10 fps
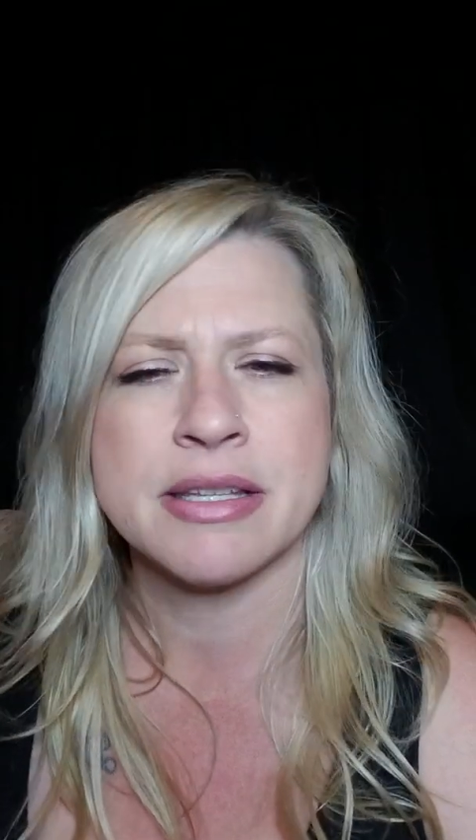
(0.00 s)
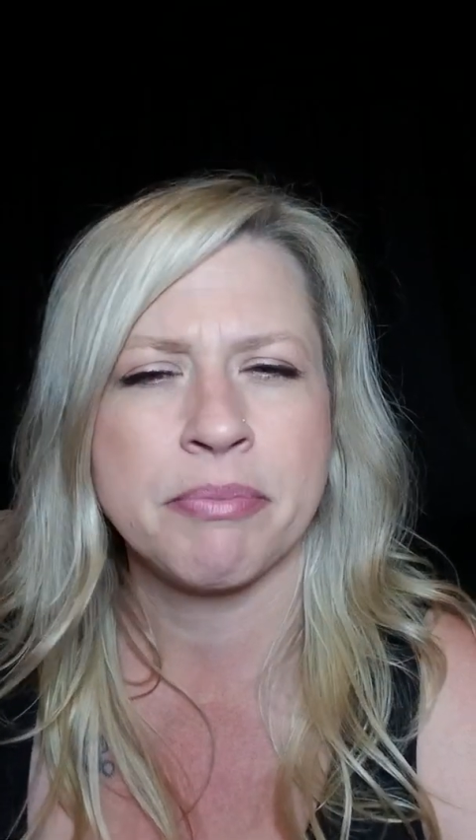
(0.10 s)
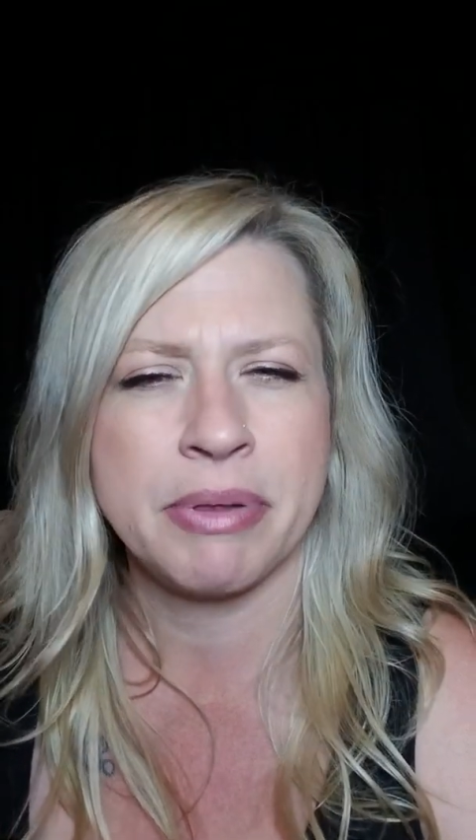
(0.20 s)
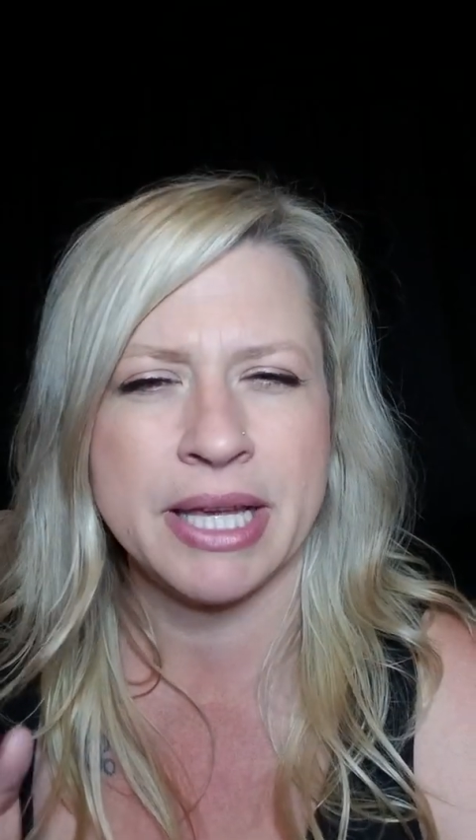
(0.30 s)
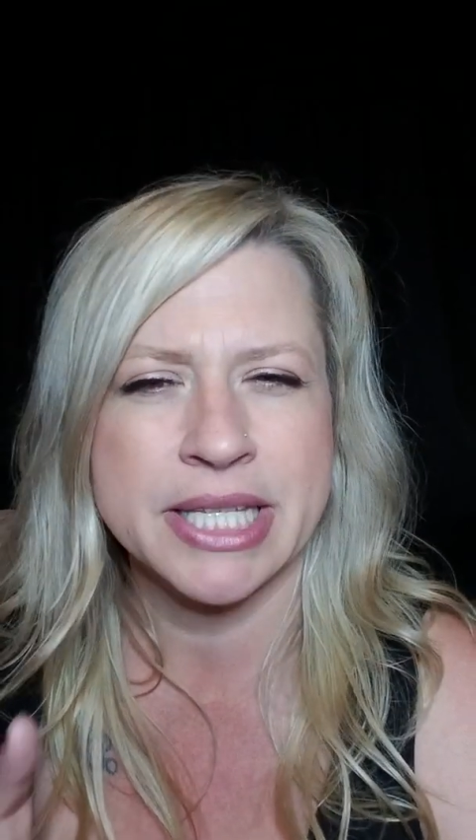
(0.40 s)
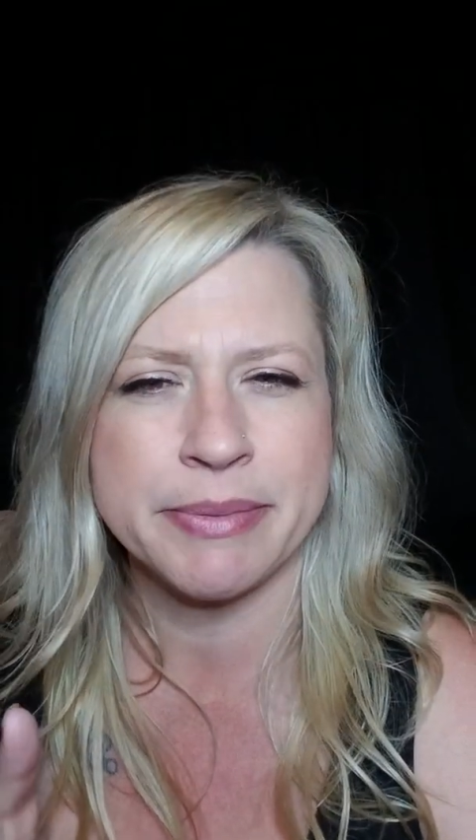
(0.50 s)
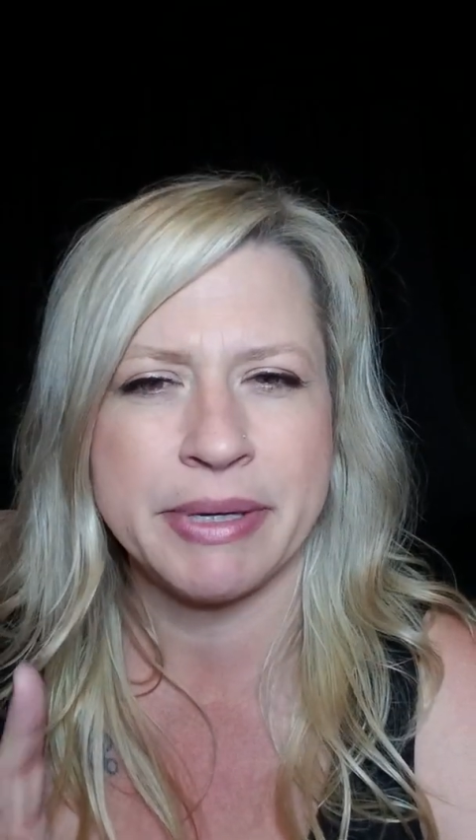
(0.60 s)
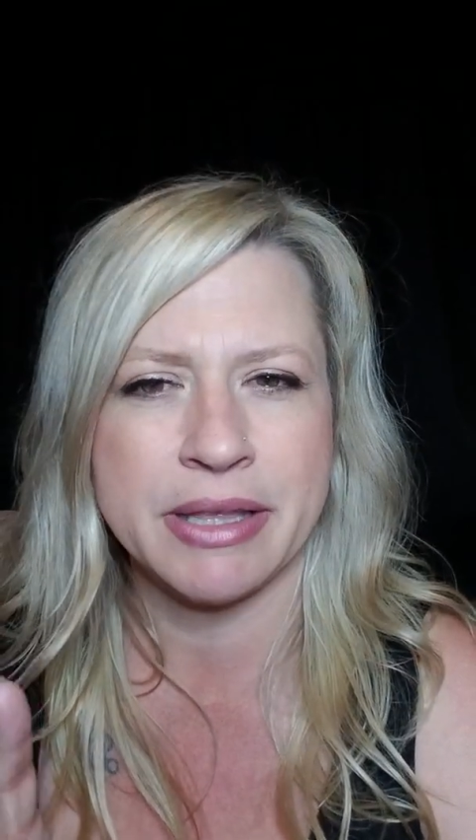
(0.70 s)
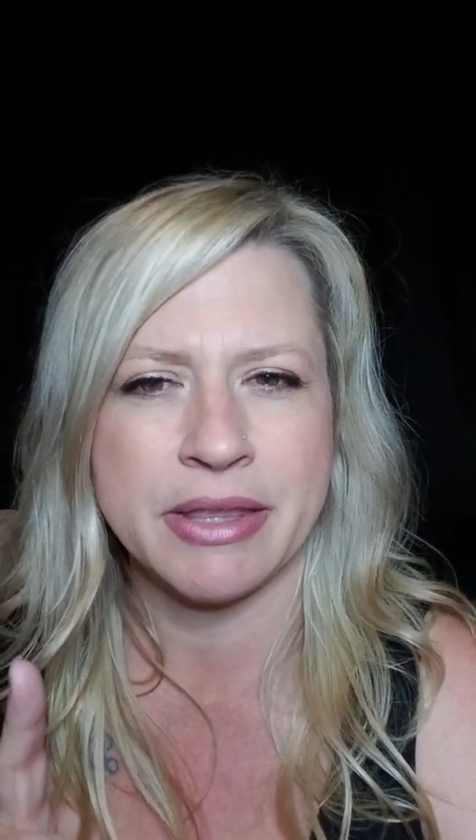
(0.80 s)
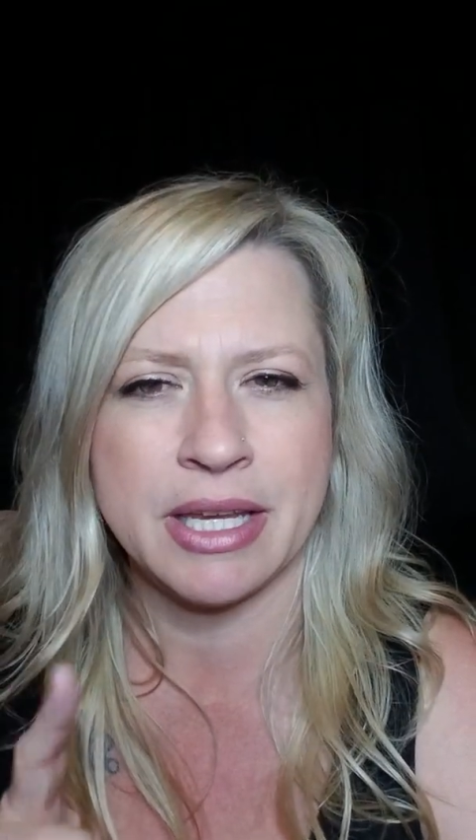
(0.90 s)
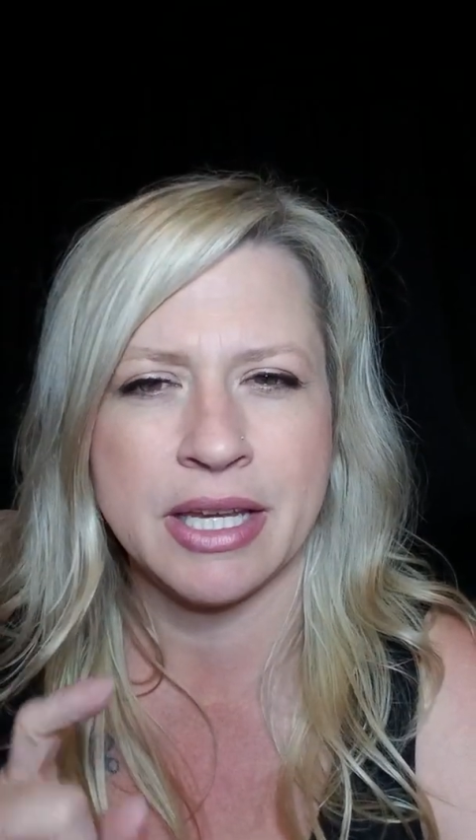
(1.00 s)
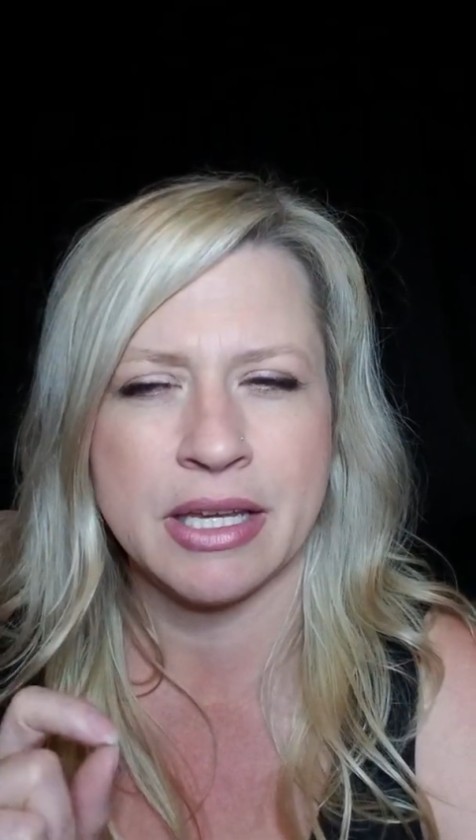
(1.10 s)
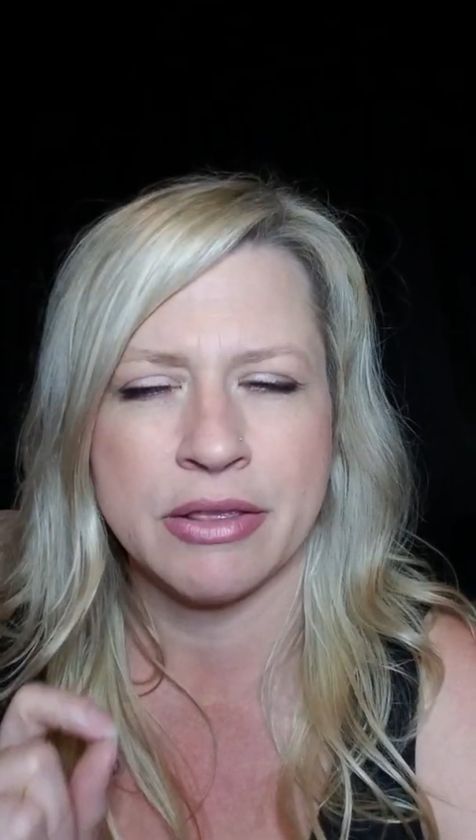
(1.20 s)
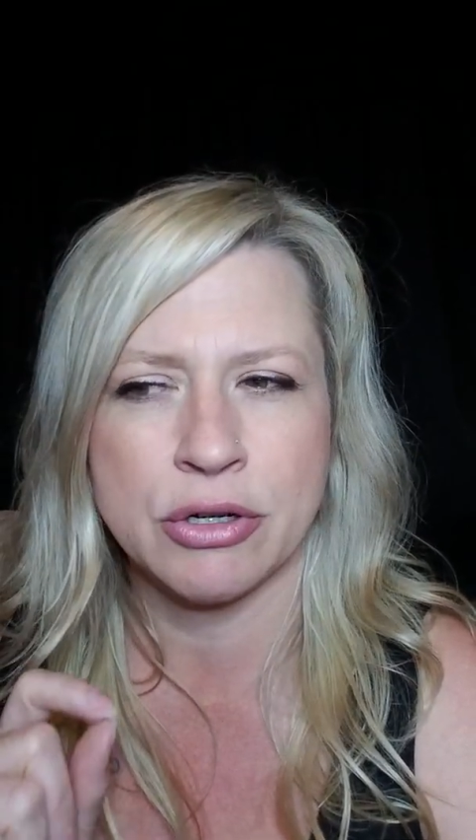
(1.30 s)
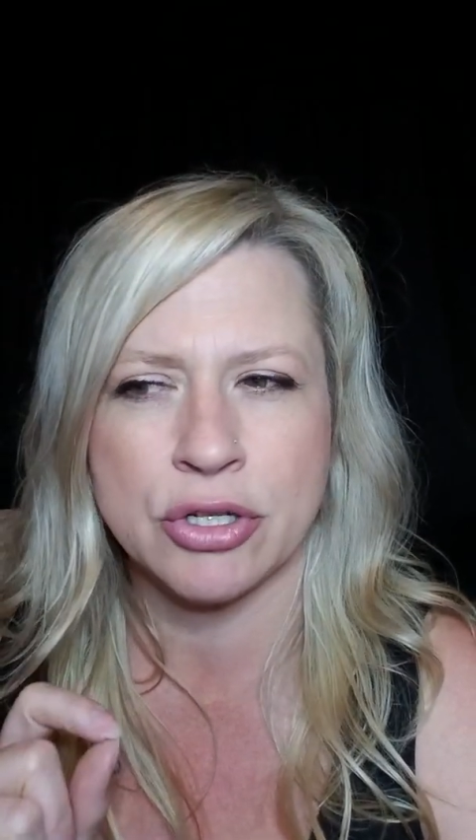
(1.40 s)
placement thing
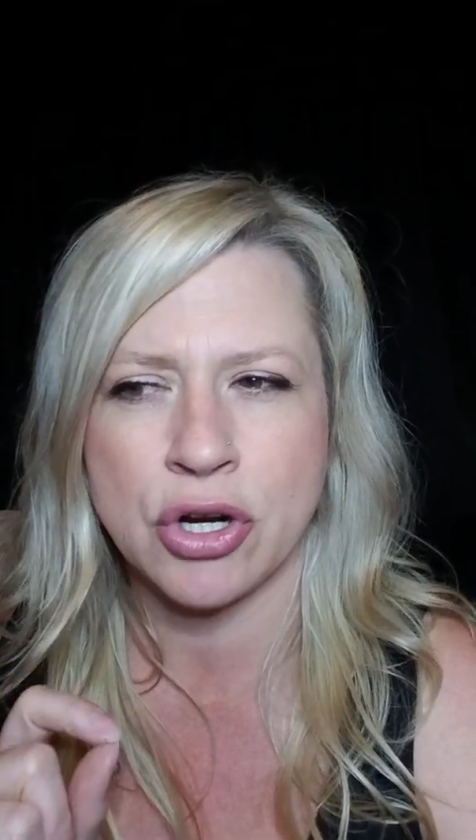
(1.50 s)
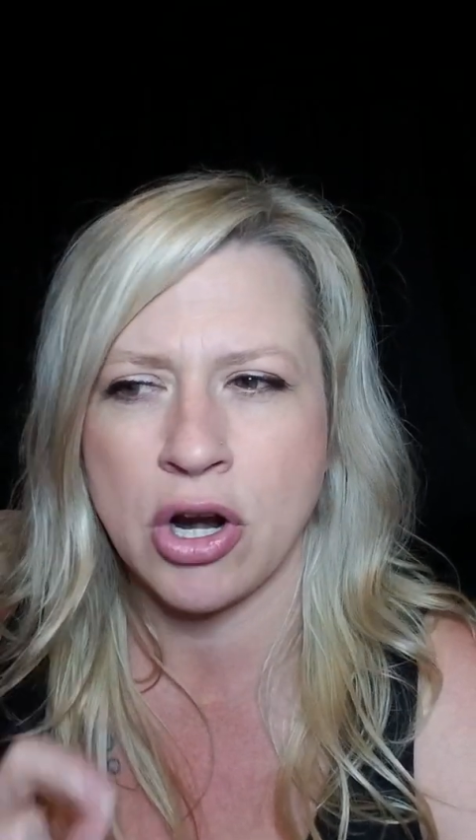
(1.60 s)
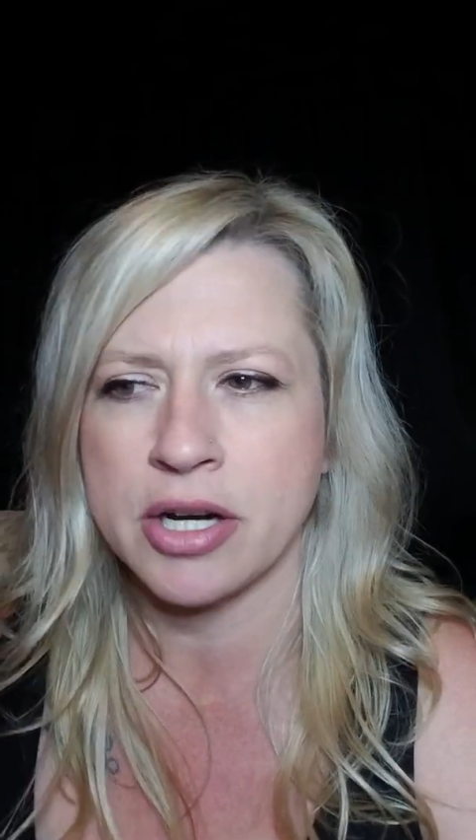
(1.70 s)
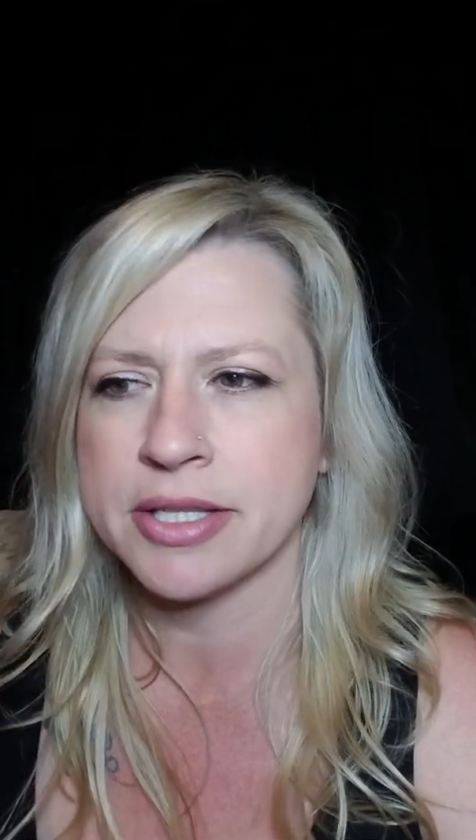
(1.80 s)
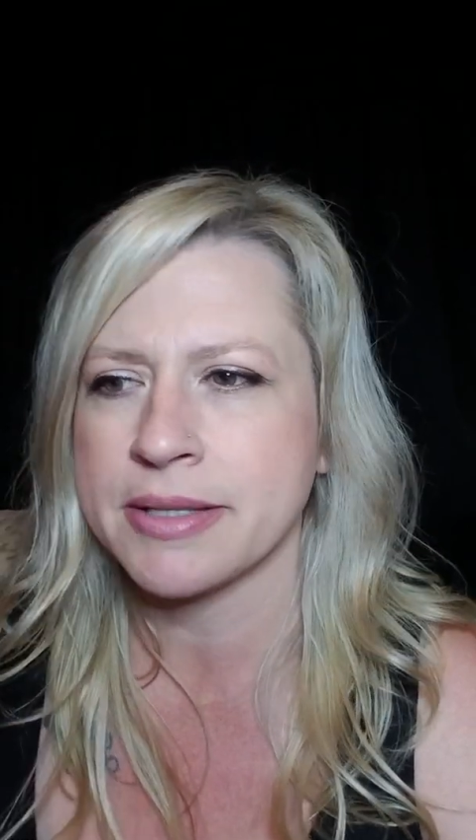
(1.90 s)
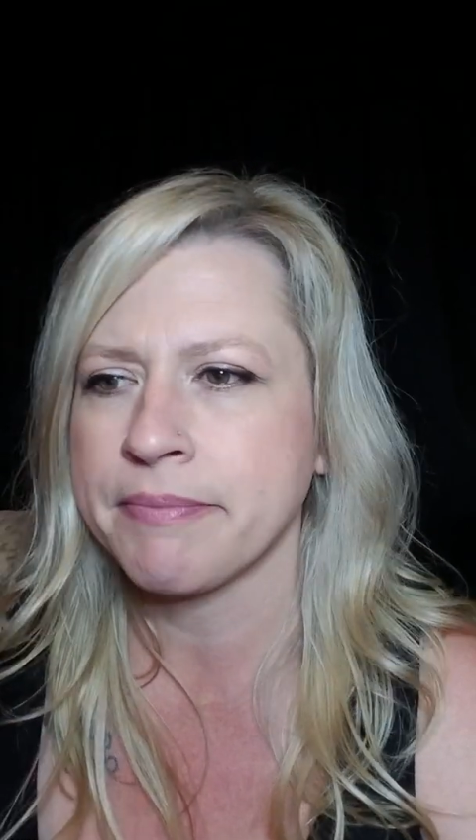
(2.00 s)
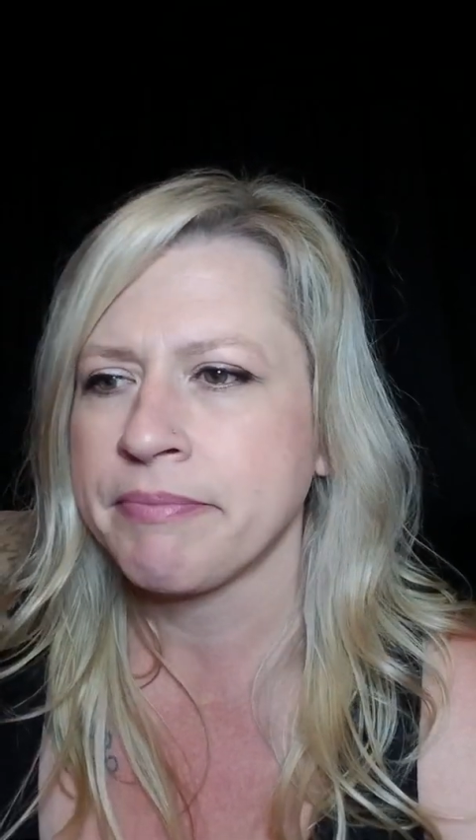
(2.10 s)
in their charts.